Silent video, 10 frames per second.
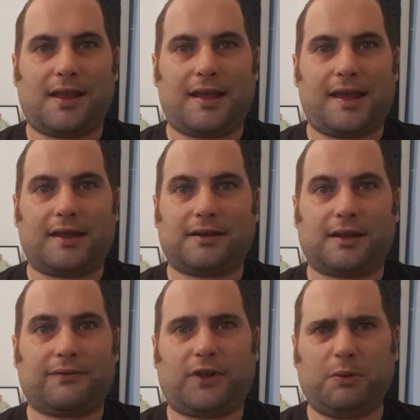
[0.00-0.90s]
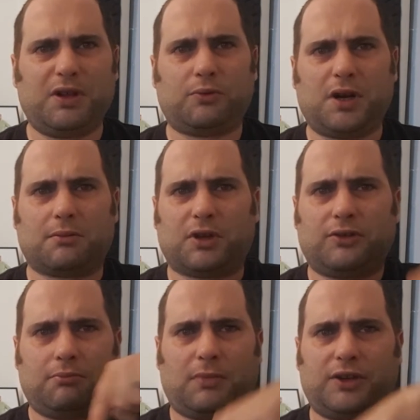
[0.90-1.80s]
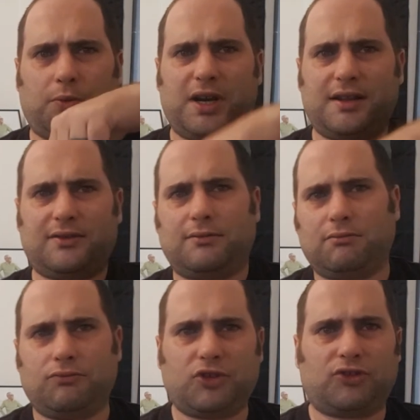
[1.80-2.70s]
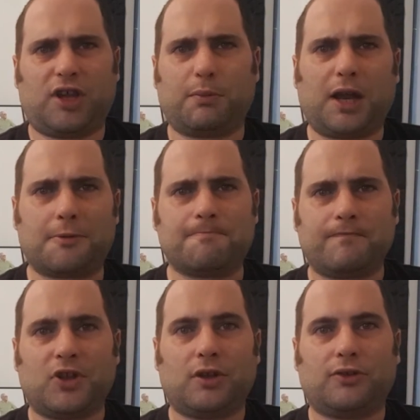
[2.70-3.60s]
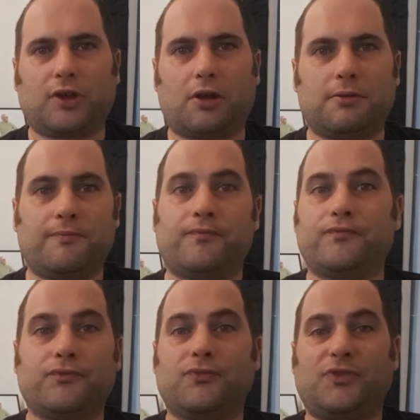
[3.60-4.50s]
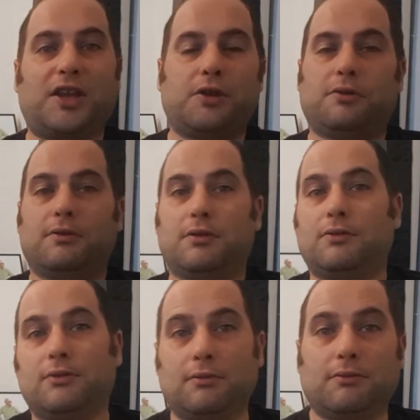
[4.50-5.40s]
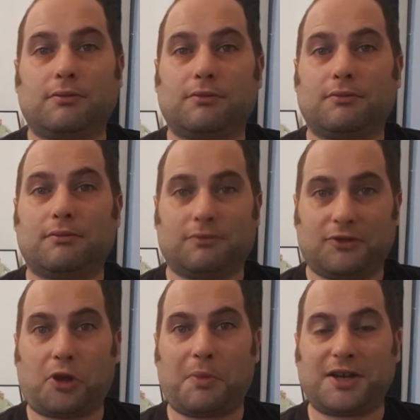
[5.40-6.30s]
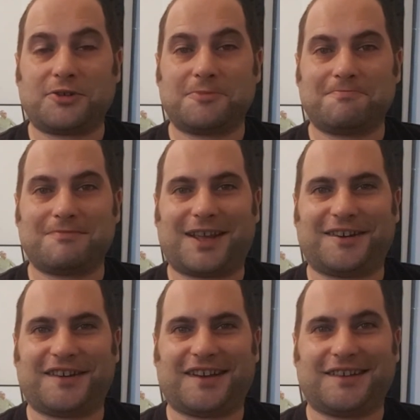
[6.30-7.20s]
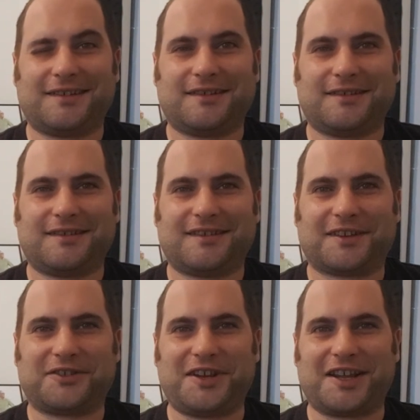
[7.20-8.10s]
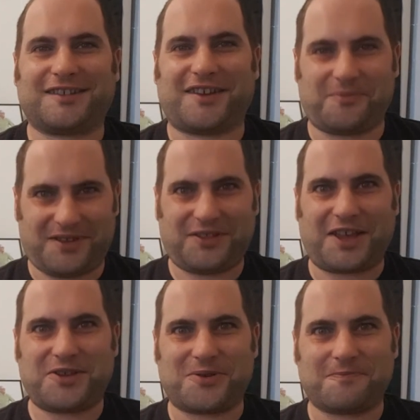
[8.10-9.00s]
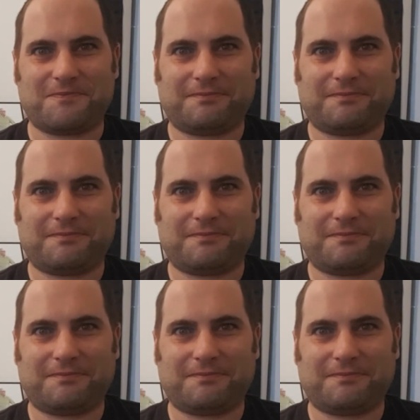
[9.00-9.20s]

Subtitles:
And follow me on Twitter. My tweetie's just down below. So thank you so much, and I'll see you next time. Thank you.